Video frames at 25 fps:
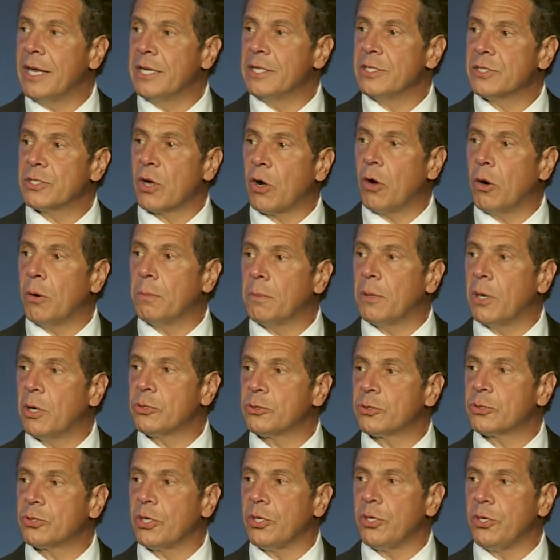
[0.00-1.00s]
is
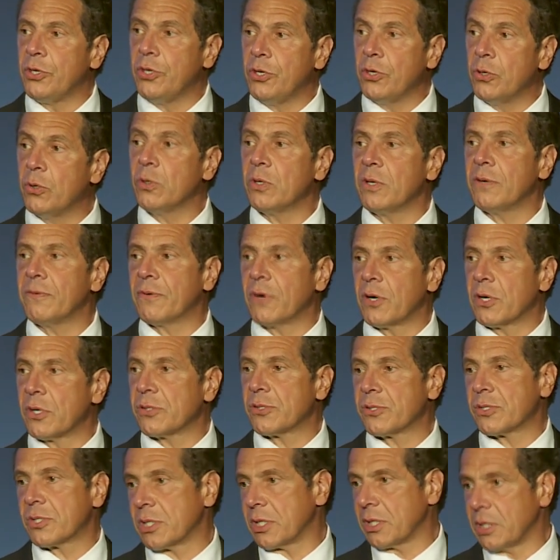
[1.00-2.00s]
almost
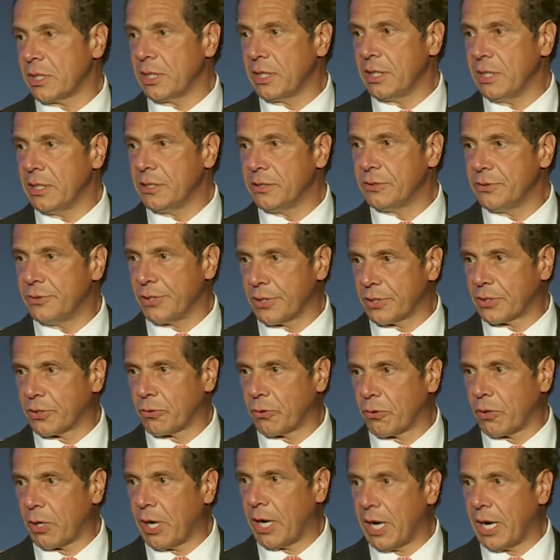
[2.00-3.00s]
universally
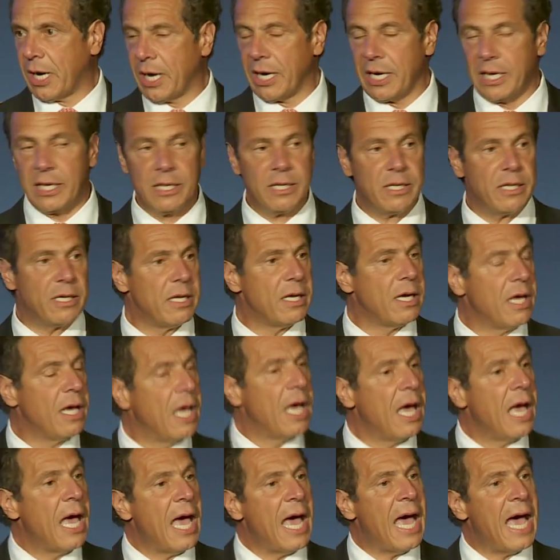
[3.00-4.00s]
decried
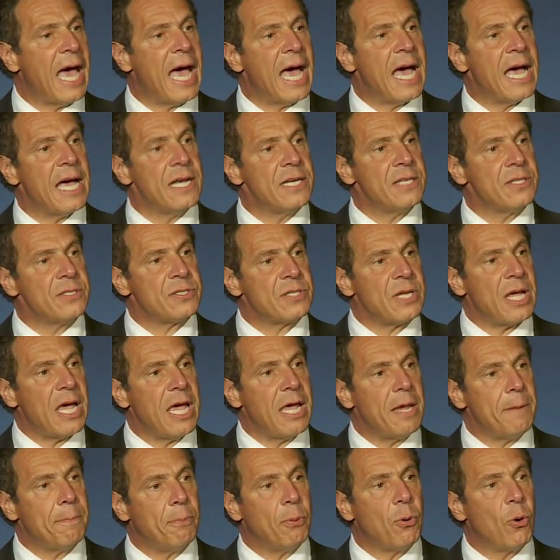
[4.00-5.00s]
as
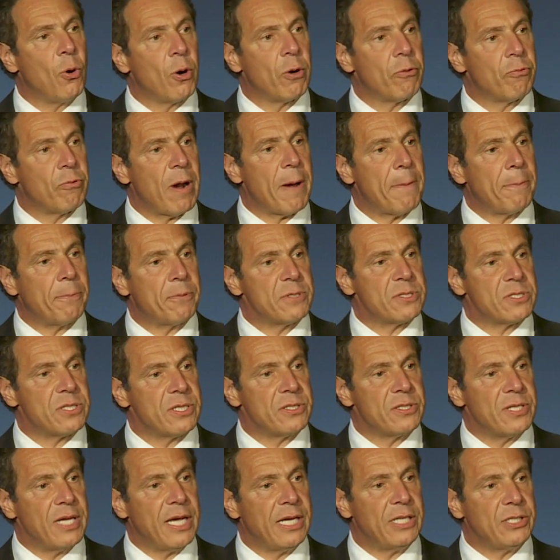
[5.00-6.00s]
a poor
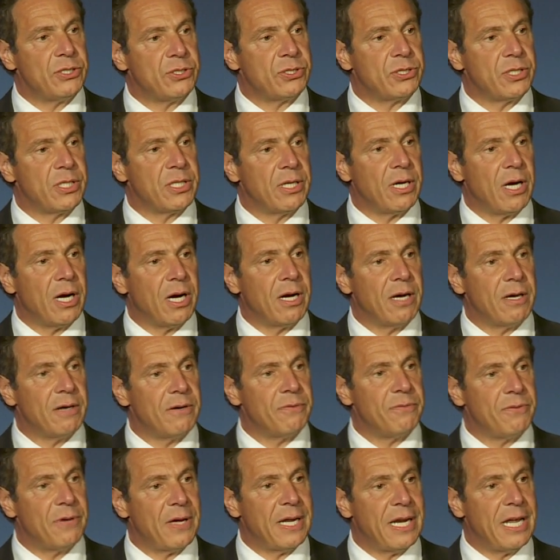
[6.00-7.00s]
representation
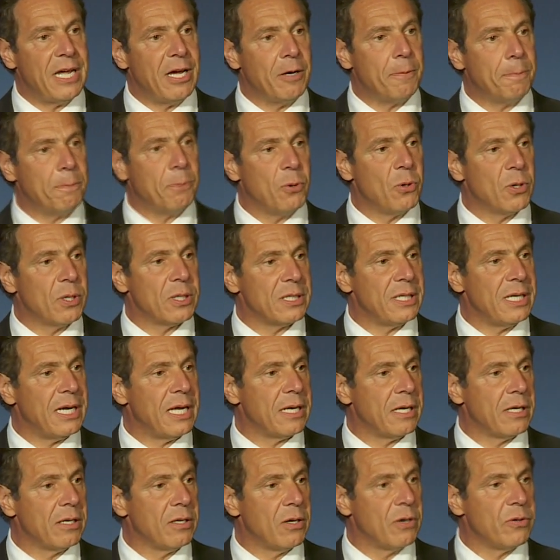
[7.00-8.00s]
of an airport,
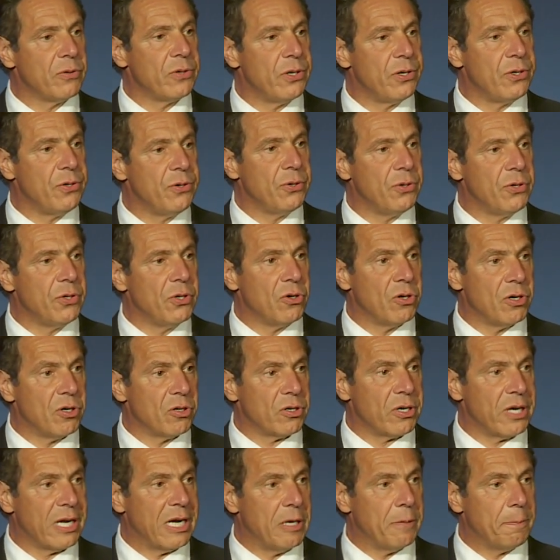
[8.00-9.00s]
let alone a New
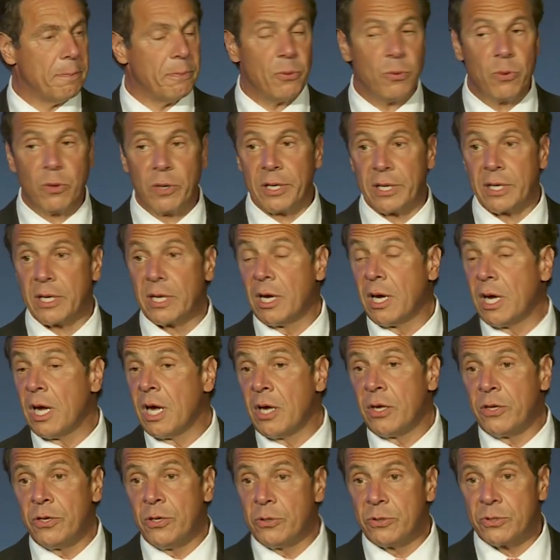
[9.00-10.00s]
York airport.
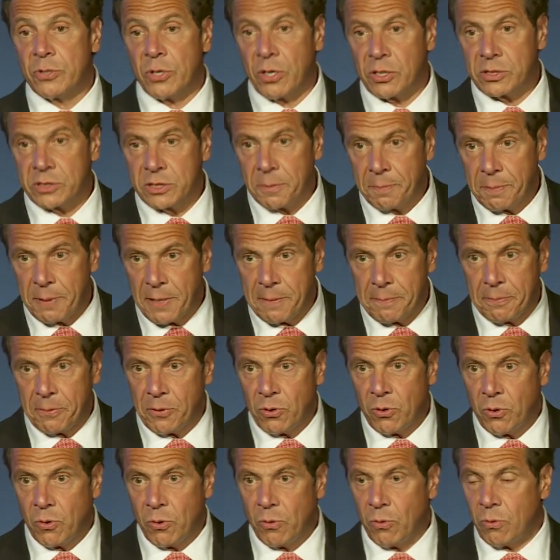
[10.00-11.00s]
You talk to people
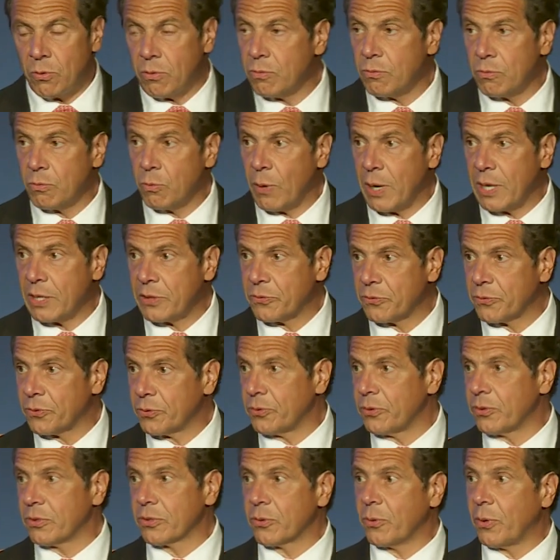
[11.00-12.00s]
who went
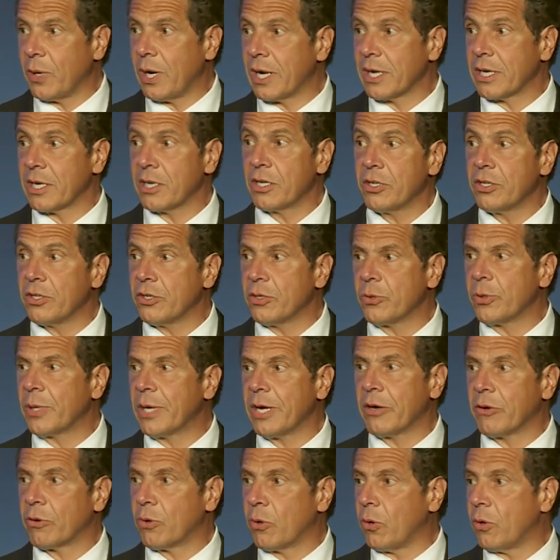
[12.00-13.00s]
through LaGuardia, you
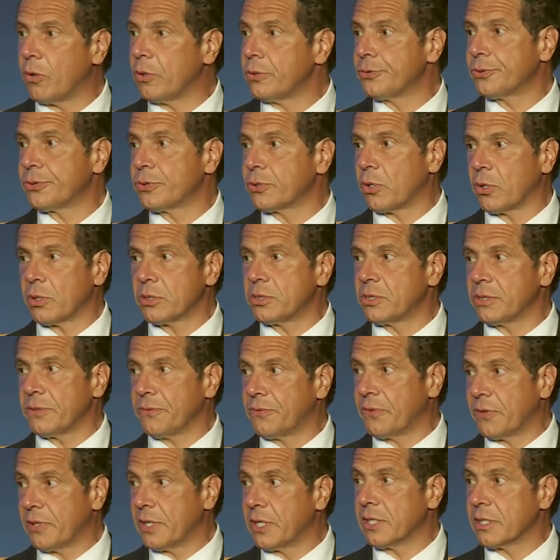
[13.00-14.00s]
hear all sorts of
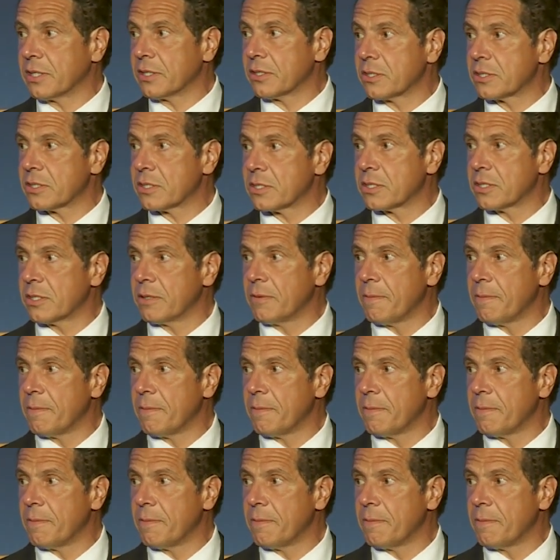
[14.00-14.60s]
things.